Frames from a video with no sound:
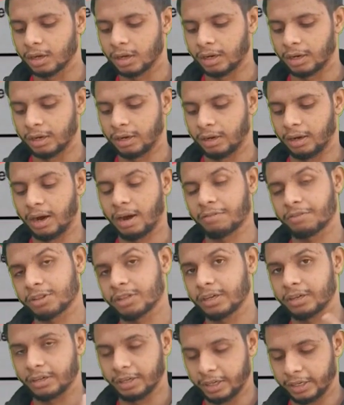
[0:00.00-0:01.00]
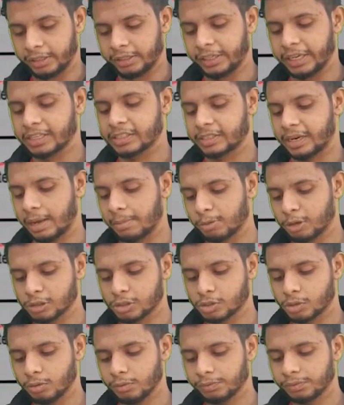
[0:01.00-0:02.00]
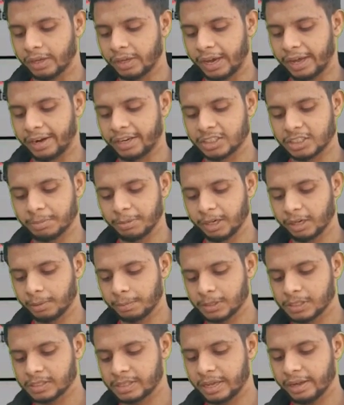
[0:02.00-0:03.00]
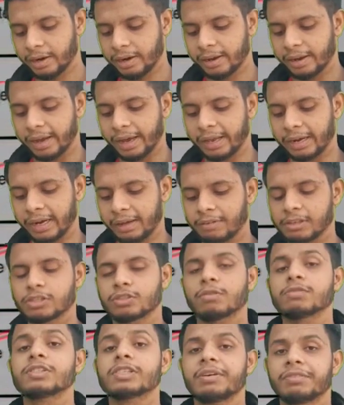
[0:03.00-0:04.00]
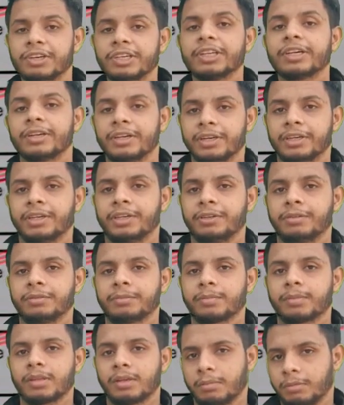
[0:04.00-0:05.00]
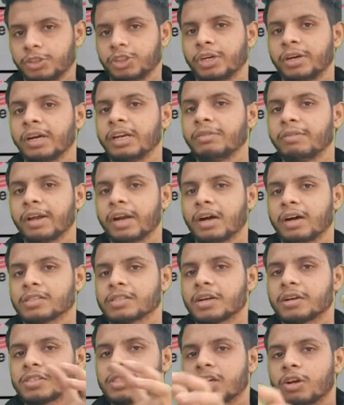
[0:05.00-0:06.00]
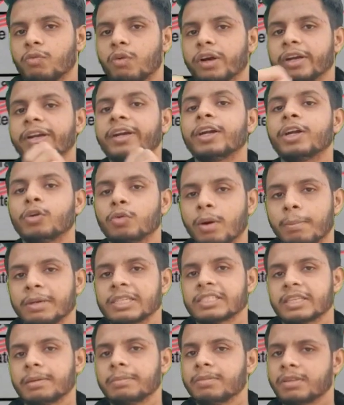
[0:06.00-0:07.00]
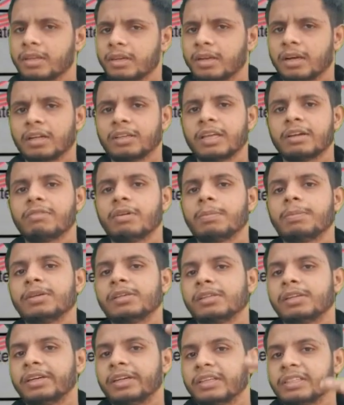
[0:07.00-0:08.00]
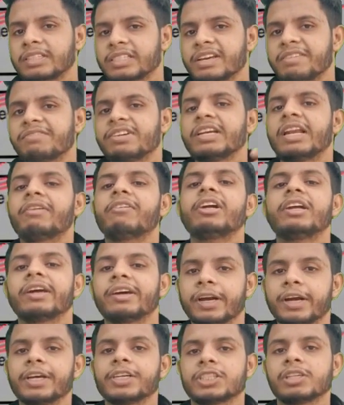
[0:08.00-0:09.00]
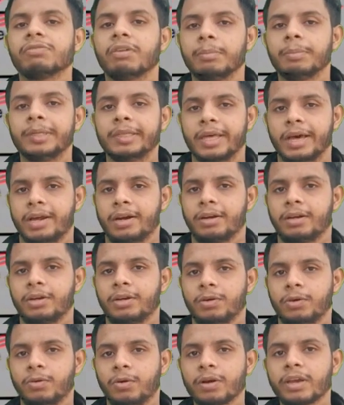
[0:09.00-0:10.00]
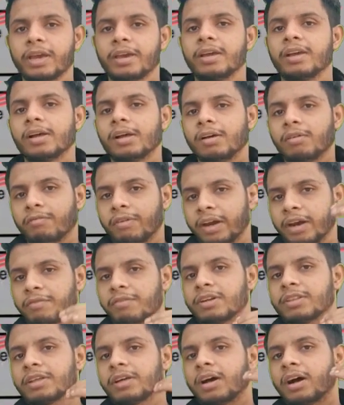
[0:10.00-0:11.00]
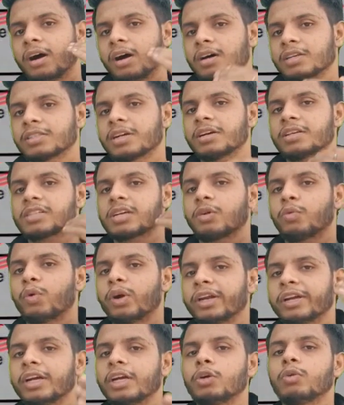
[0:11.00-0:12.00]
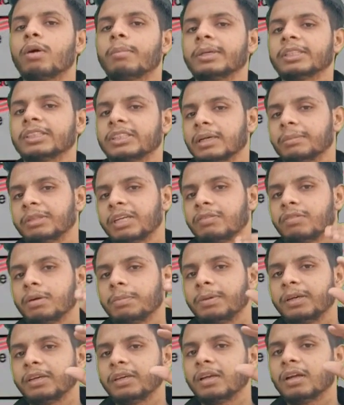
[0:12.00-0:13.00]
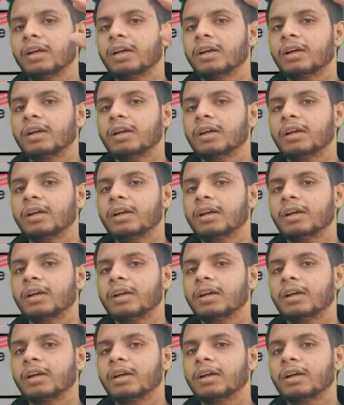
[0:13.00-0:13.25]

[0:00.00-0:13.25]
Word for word: Uh, after that, it takes time also. Energy buildup is there and mm-hmm. levels of safety degraded. Generally, when a hazard is converting into a mishap, uh, there will be safety level degradation will be there. Okay, whenever the, a hazard is converting into a mishap, there will be